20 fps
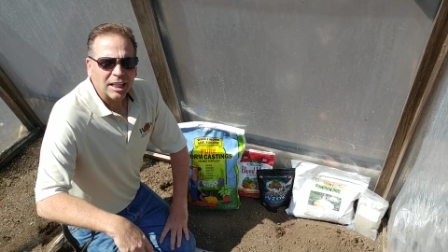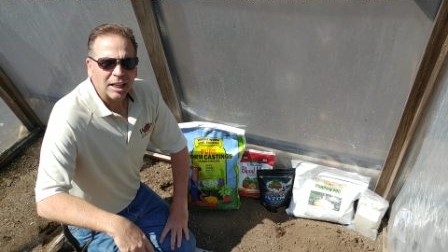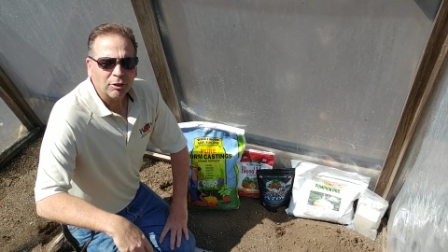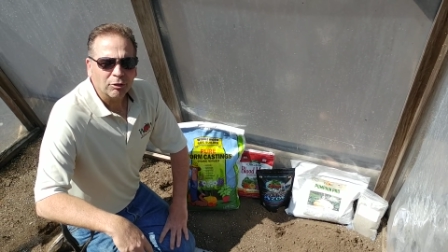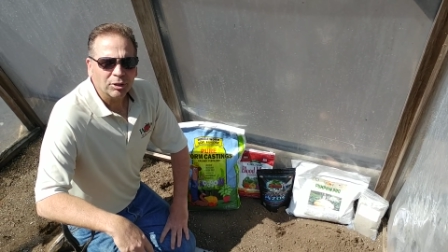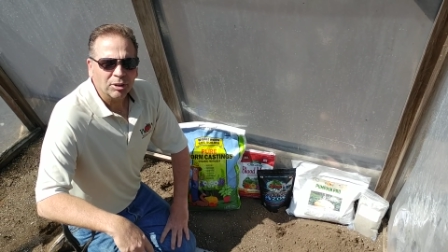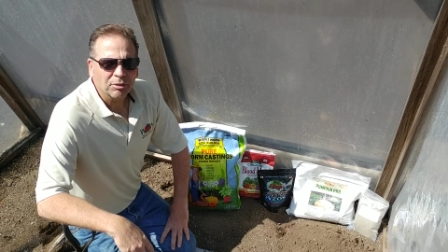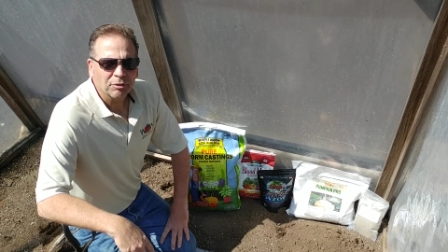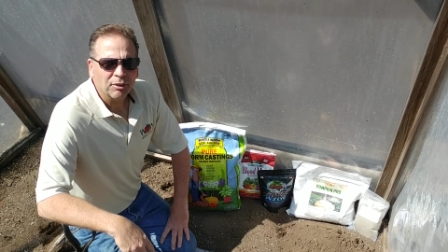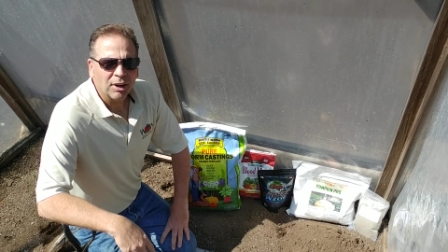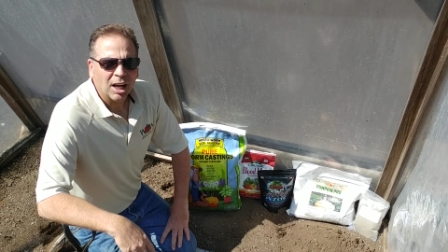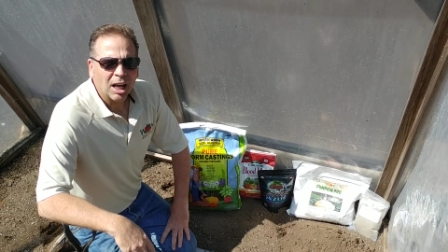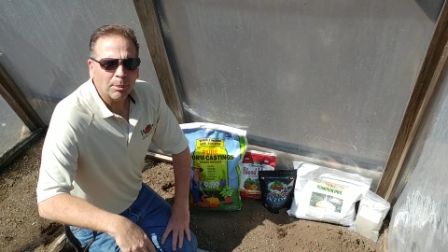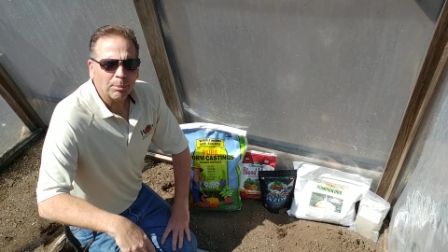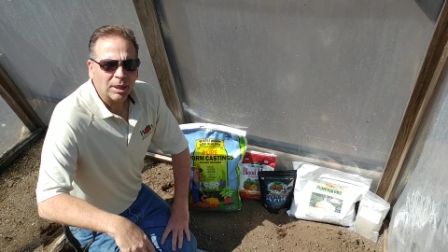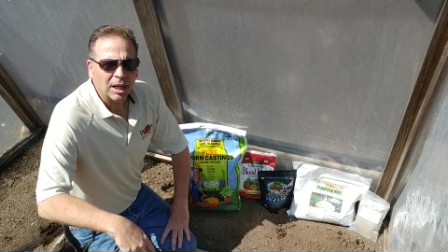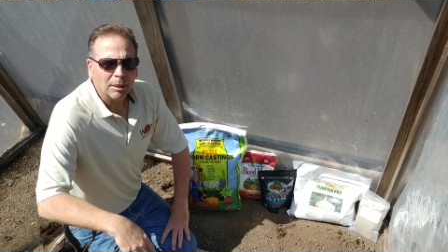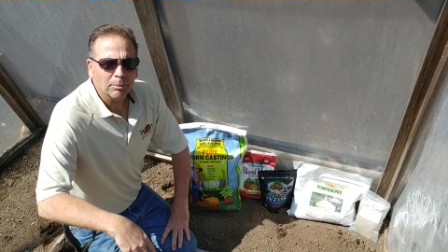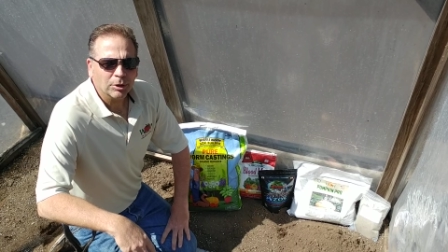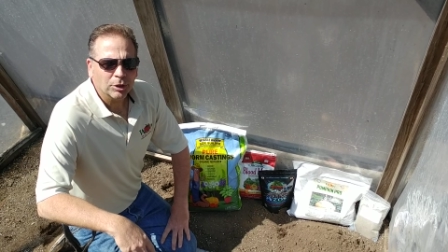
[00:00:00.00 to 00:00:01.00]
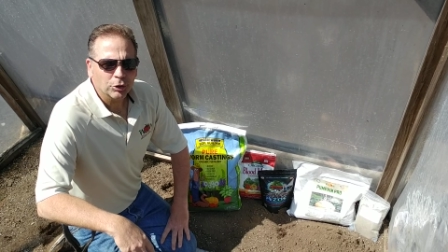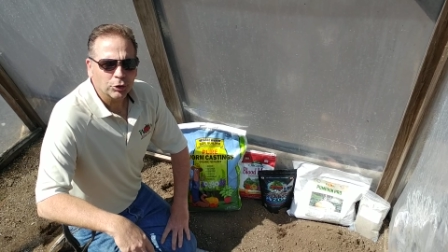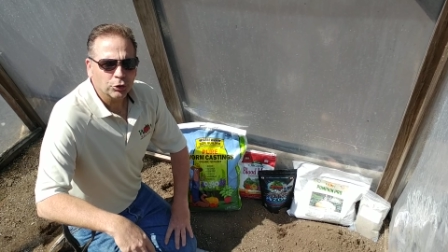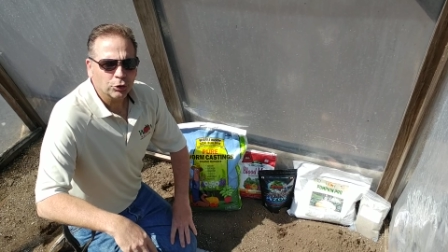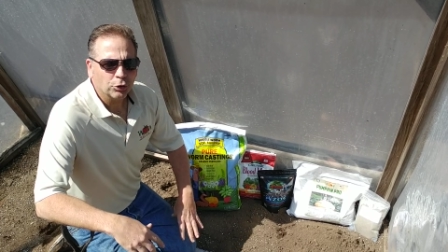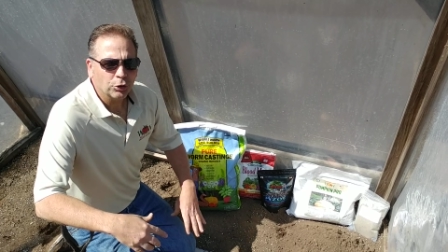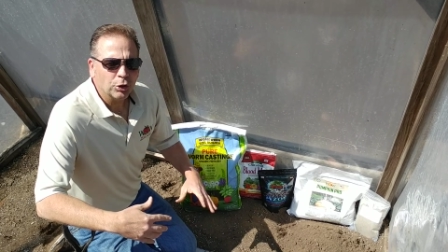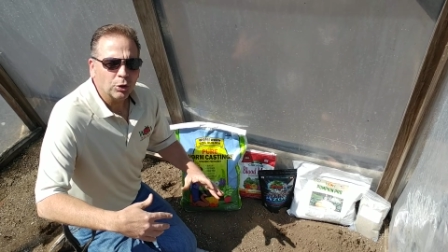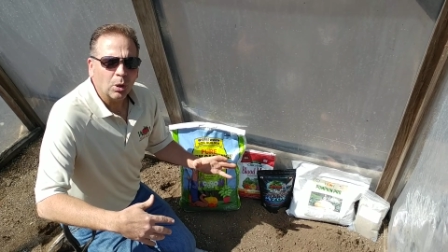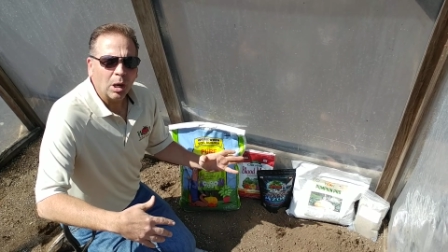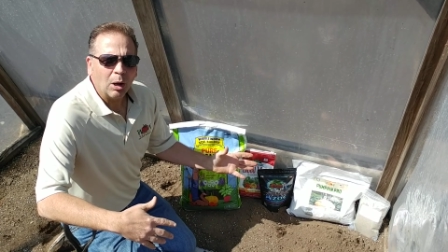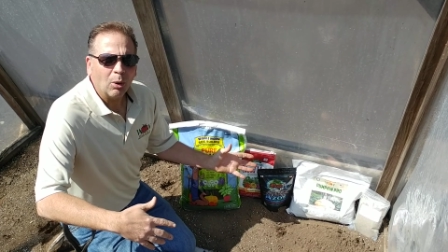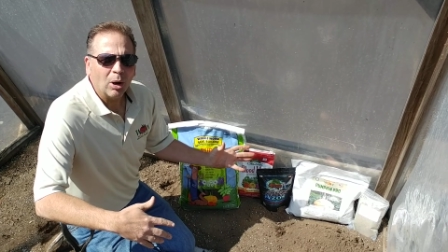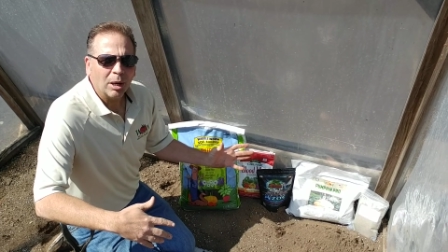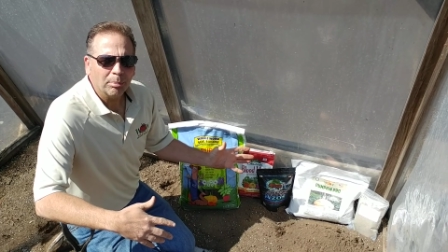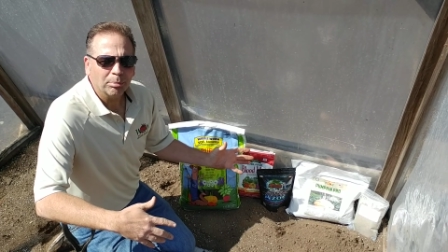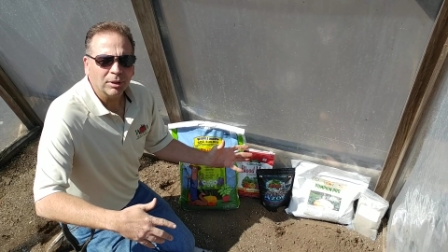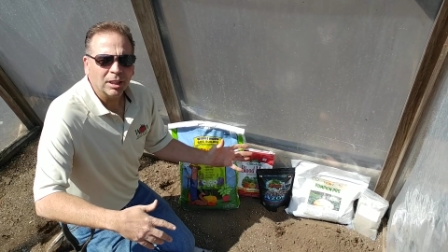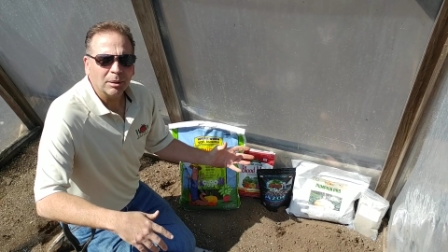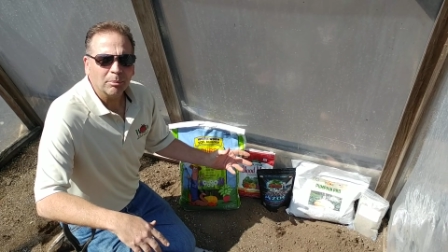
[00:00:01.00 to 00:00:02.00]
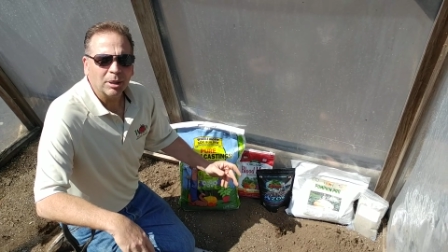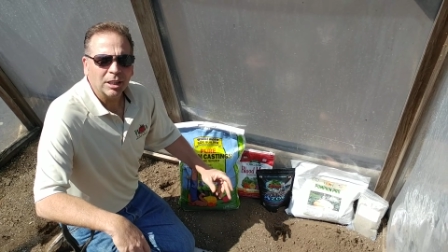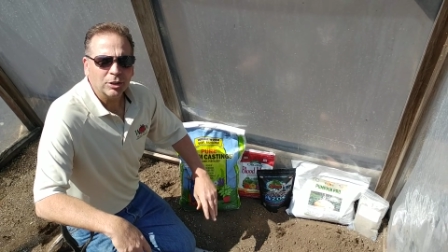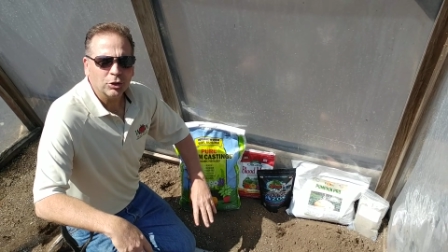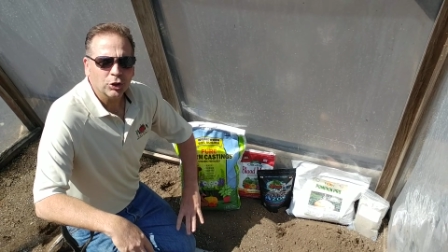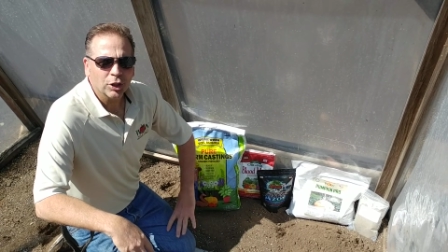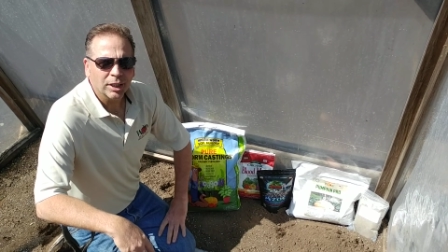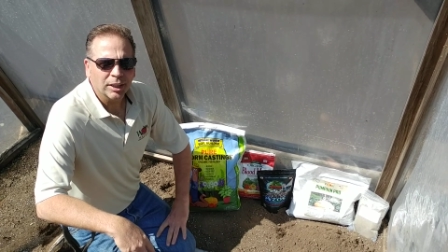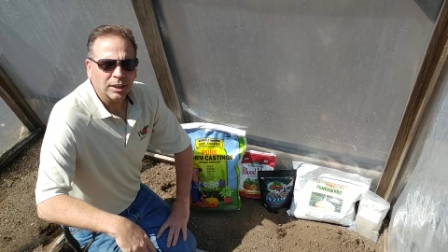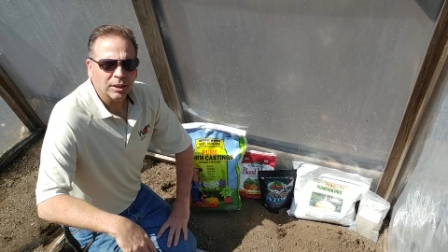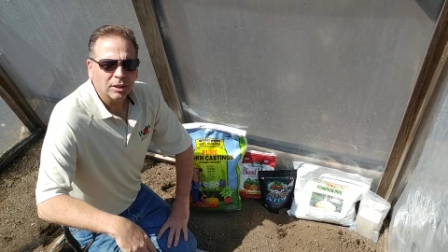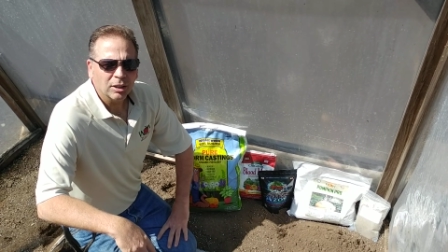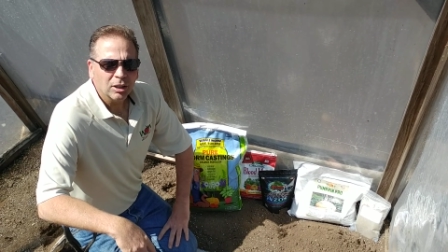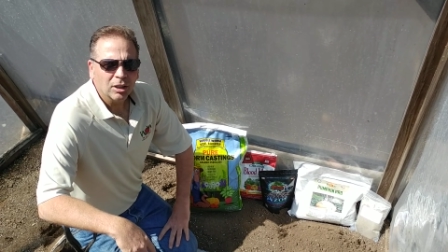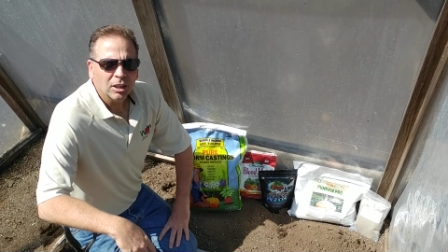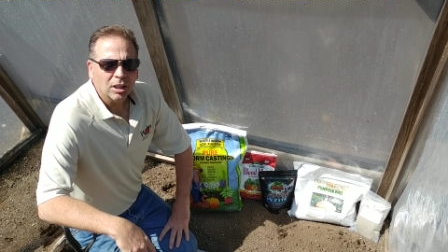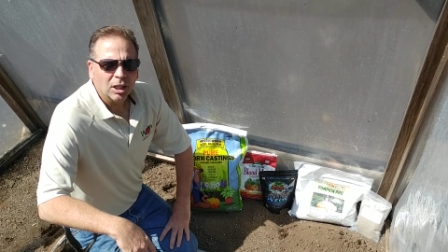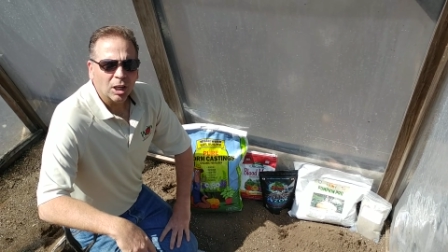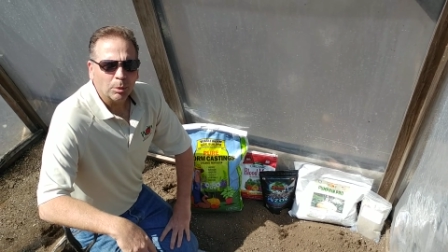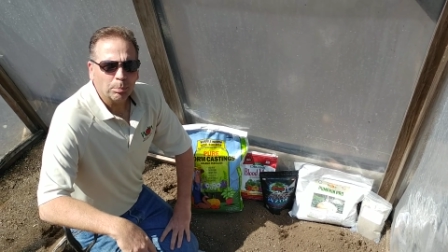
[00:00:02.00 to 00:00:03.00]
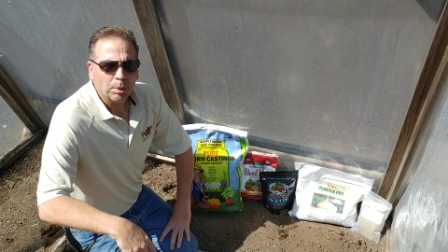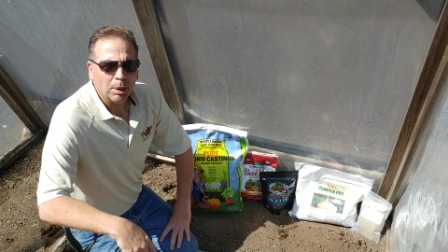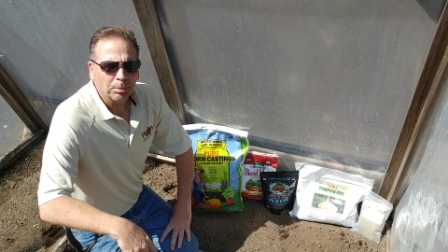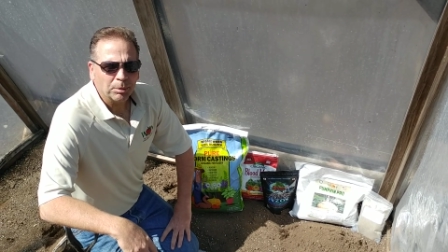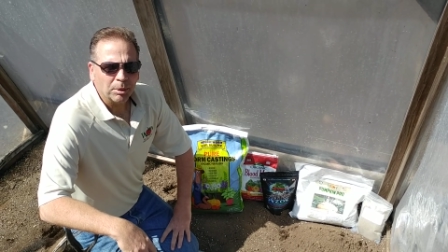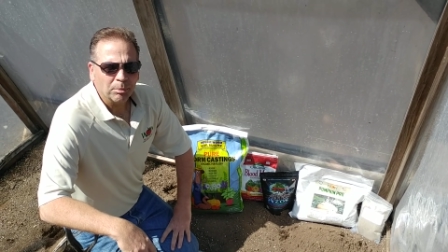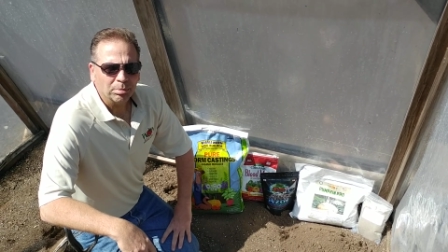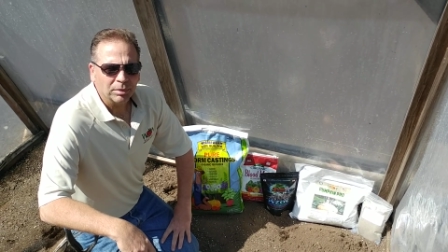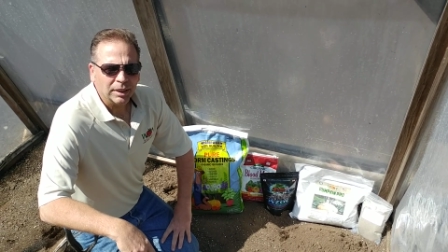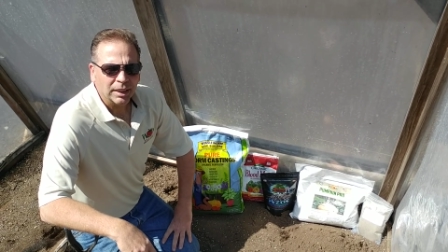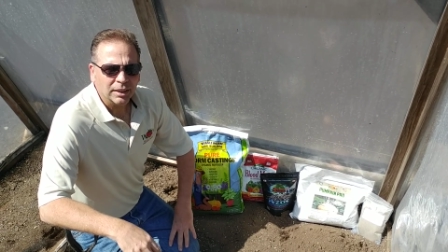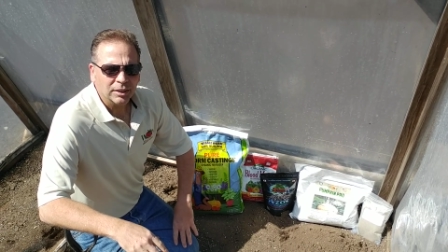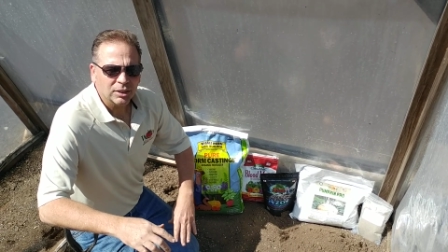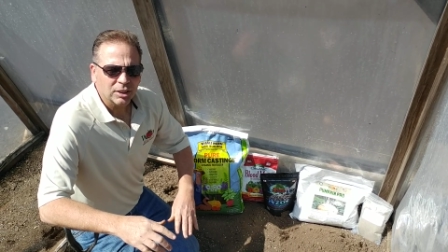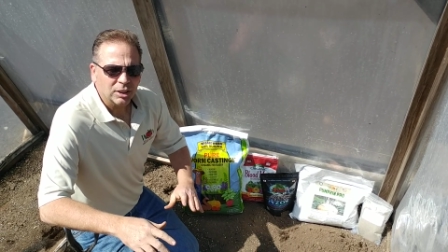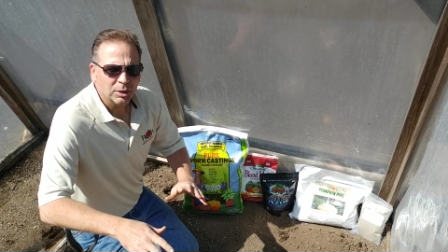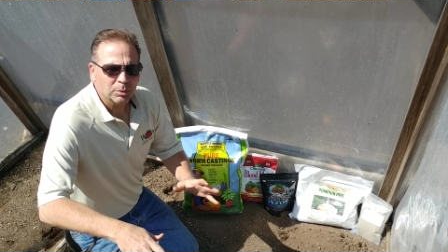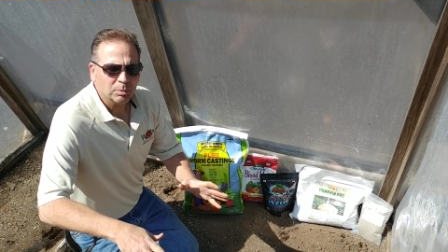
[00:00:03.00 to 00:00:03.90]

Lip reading: here on the farm, and I'm going to show you how I plant my giant pumpkin plants.